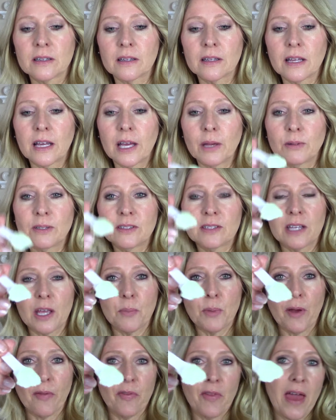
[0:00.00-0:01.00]
I would say
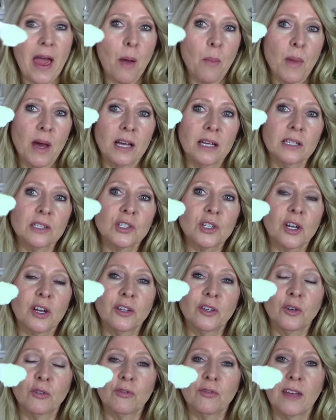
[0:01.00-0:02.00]
about that much on
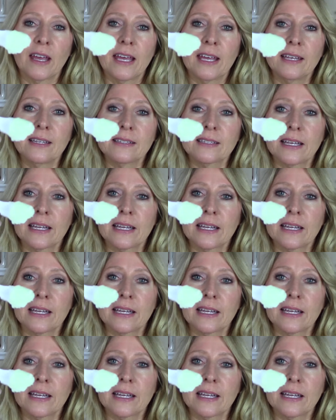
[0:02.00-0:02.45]
your face.